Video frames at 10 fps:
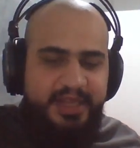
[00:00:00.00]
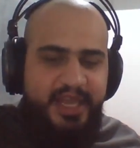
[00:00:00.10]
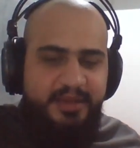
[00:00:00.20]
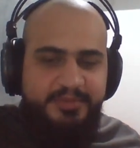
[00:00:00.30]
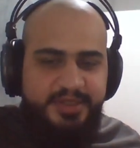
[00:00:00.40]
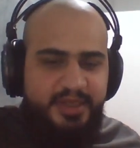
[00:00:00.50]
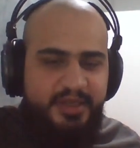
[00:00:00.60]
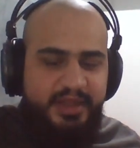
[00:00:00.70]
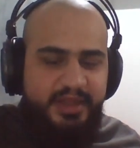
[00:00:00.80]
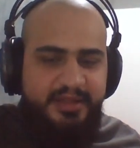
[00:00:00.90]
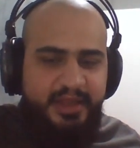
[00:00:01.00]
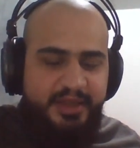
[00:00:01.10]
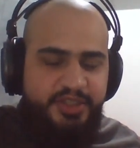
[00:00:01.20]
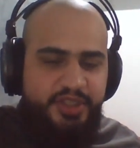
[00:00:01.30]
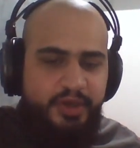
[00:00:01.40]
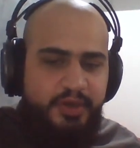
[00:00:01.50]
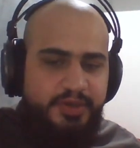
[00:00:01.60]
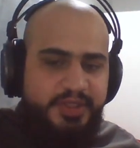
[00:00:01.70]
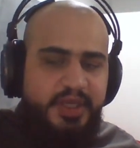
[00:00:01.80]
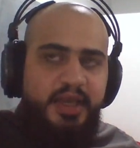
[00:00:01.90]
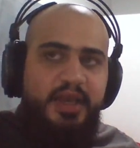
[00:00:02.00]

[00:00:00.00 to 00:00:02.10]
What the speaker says: names, late night shows,